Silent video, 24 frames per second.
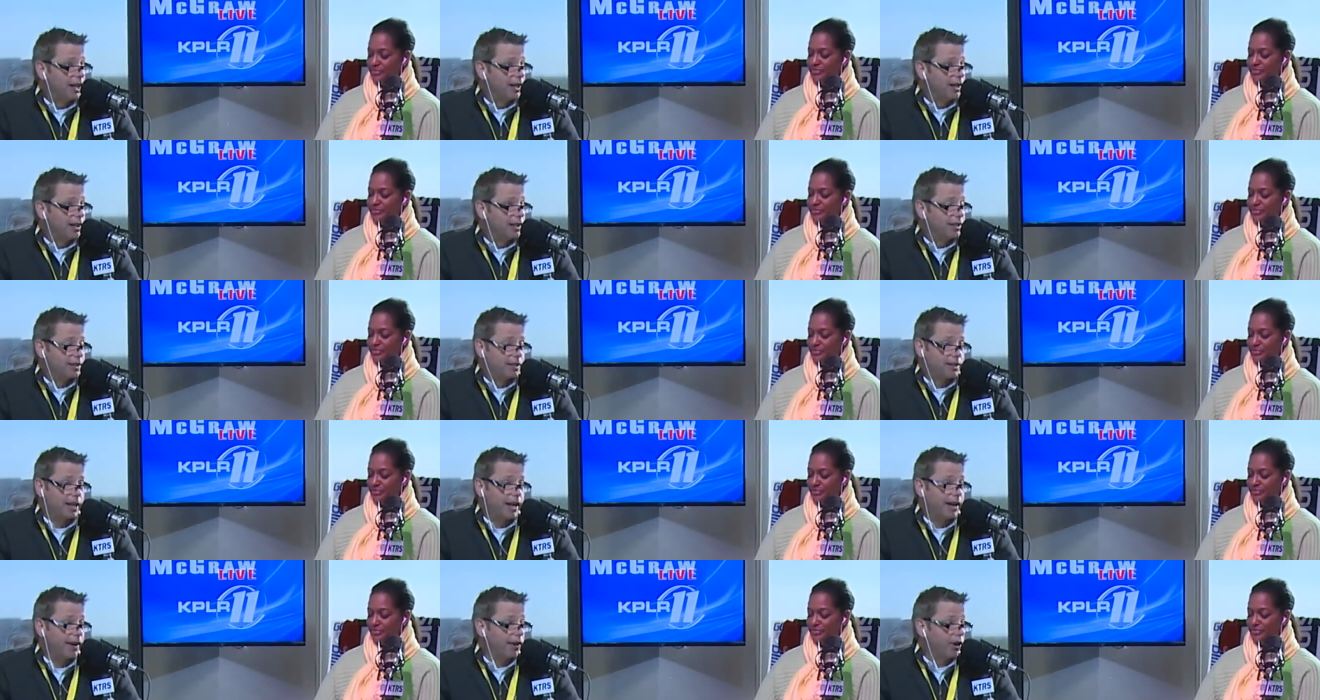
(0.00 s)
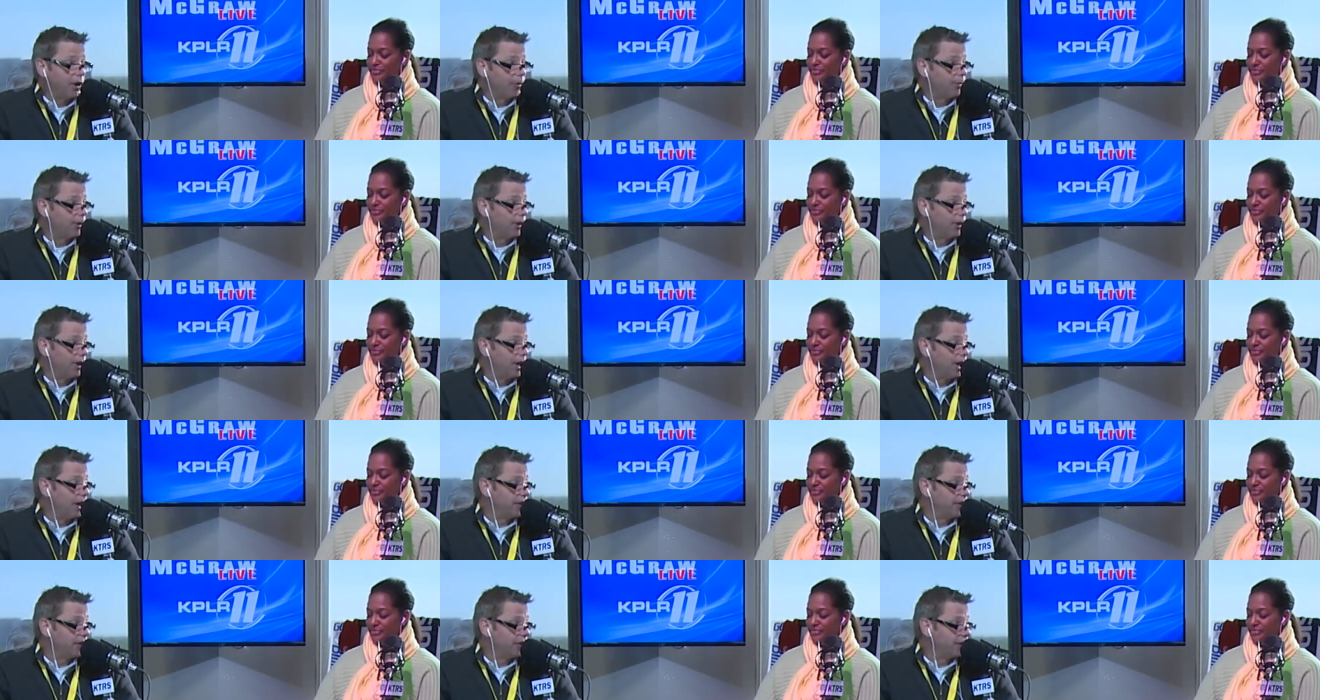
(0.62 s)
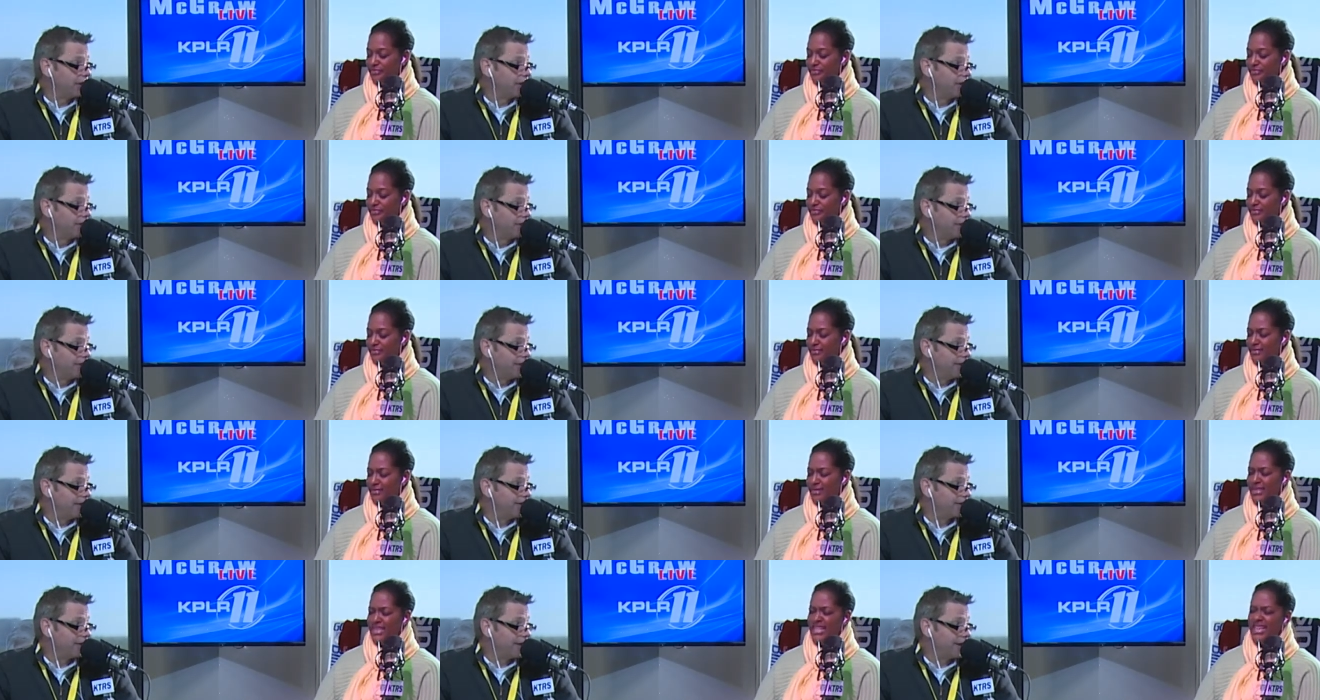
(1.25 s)
Speaker 1: Mm-hmm. Terrible hunter.
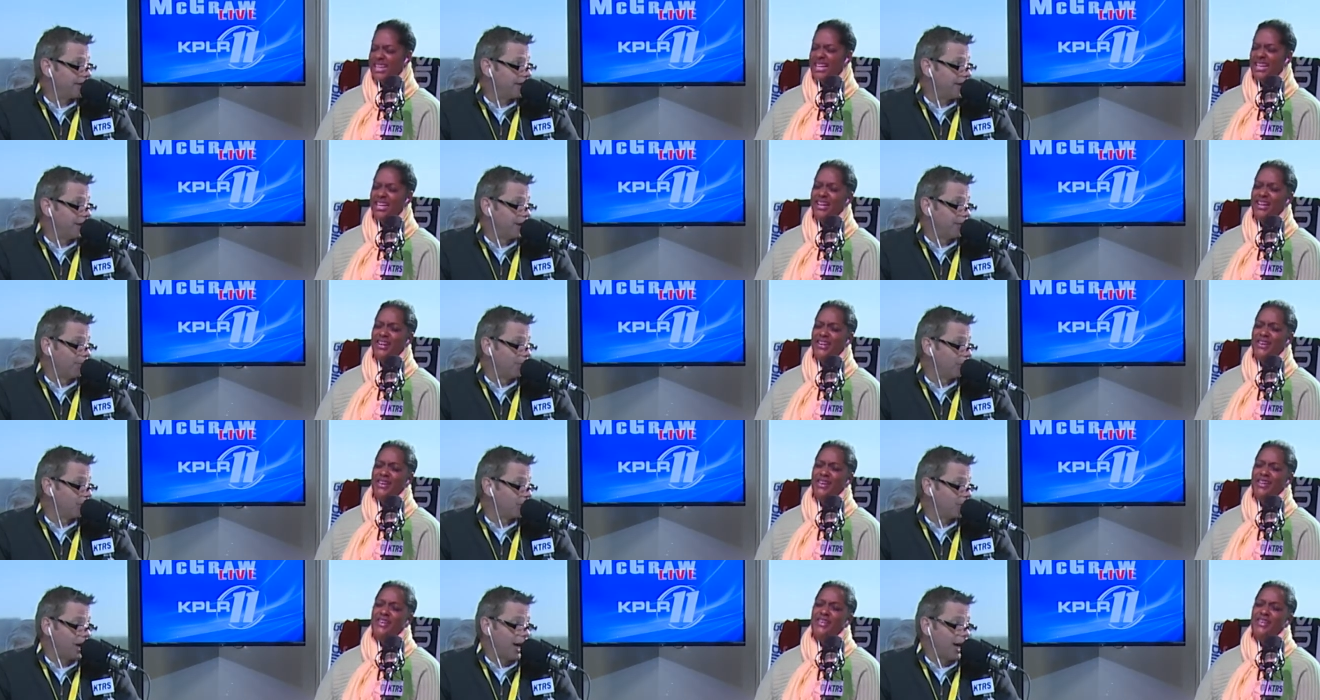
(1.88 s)
He's a terrible